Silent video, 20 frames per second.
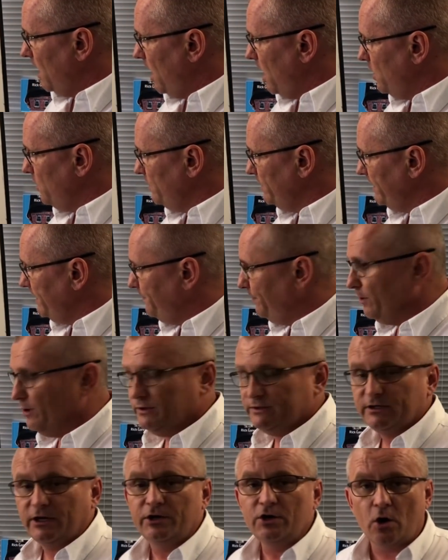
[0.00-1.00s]
Only
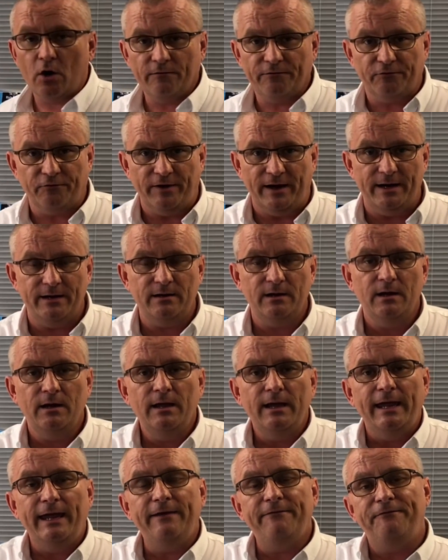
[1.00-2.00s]
put an offer in
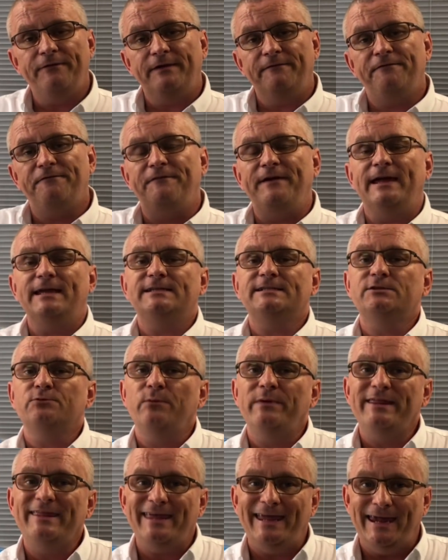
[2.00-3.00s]
if it fits
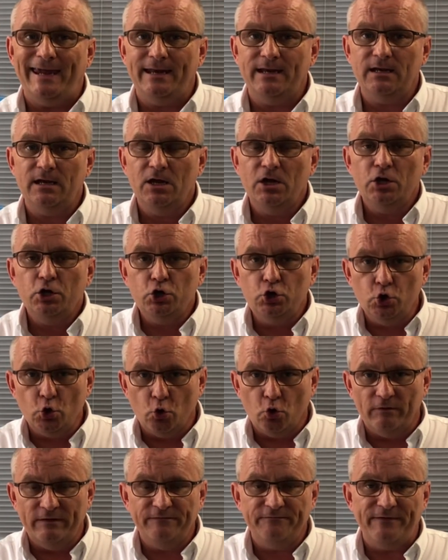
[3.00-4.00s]
within
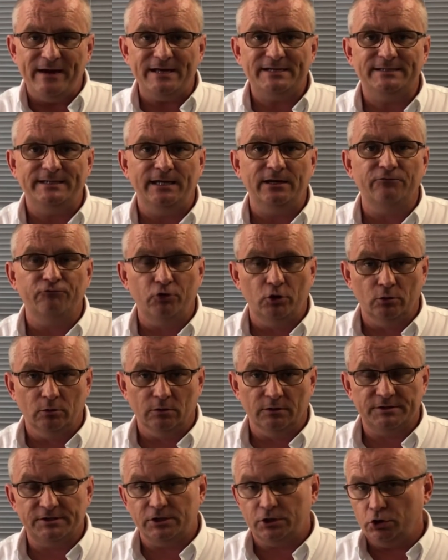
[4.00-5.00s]
your investing
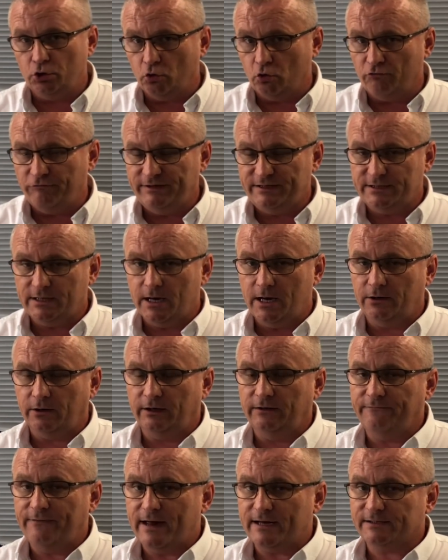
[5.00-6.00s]
rules, your return on
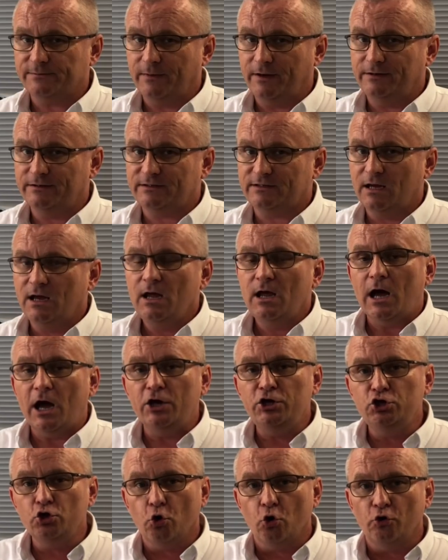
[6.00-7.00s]
investment
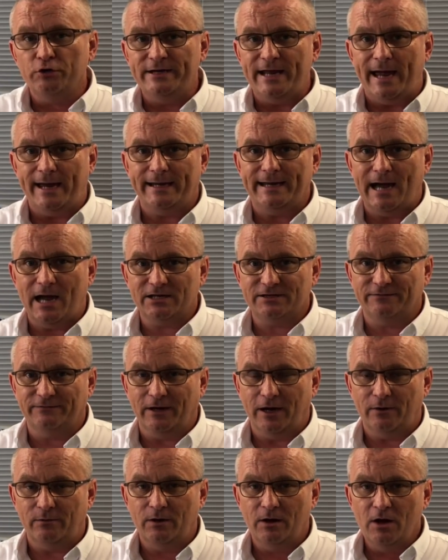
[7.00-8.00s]
and your net cash
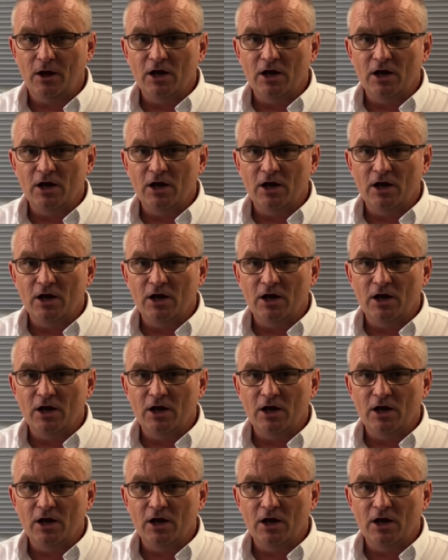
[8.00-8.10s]
flow.